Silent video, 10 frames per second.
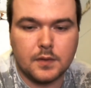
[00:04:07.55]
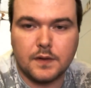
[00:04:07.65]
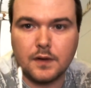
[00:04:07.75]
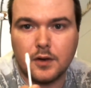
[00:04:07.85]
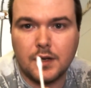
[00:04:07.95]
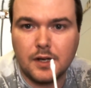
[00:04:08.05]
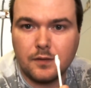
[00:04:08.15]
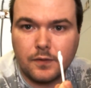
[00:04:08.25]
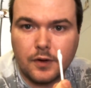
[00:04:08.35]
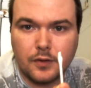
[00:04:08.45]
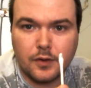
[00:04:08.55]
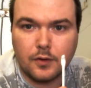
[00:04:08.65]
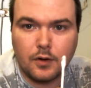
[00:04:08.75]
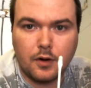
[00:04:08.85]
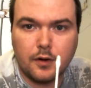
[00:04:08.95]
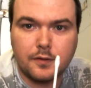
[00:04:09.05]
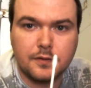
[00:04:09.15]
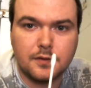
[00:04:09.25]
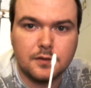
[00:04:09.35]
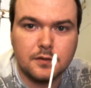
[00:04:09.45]
is that you're getting very little off.
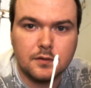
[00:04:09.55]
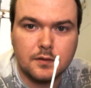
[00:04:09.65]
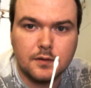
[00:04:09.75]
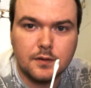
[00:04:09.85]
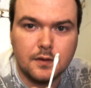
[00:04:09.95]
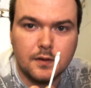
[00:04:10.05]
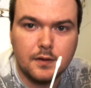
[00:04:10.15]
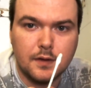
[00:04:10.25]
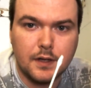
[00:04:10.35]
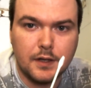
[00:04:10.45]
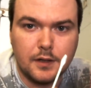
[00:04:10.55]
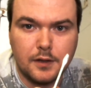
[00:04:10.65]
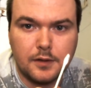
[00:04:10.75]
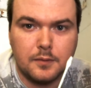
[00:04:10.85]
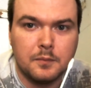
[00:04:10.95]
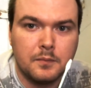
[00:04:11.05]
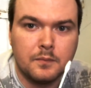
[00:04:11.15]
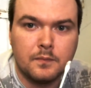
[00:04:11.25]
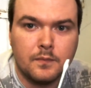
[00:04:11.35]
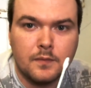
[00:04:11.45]
The
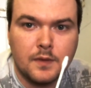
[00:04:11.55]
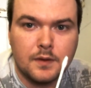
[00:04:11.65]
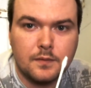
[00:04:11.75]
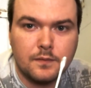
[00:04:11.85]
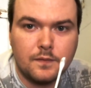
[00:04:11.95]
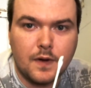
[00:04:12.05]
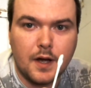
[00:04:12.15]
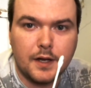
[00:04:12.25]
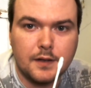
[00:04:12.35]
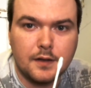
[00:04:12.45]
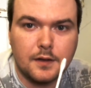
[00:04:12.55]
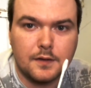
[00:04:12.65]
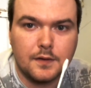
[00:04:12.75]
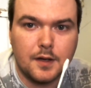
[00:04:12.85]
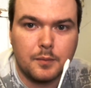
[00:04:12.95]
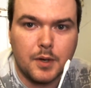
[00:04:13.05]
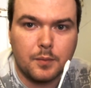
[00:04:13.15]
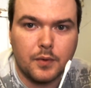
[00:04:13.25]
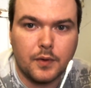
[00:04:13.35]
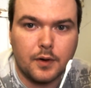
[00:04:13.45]
fine
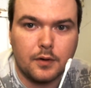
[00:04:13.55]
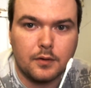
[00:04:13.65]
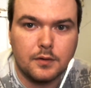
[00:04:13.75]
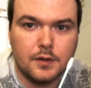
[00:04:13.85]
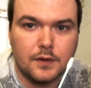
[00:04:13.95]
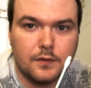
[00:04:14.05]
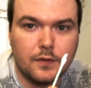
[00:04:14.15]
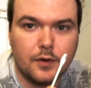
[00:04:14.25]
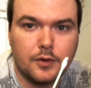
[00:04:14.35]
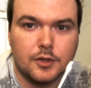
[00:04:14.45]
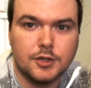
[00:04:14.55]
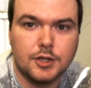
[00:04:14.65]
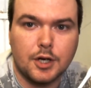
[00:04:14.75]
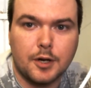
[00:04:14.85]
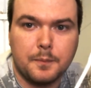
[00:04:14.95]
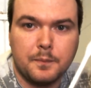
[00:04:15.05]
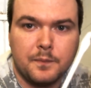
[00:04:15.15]
sandpaper there does a very good job.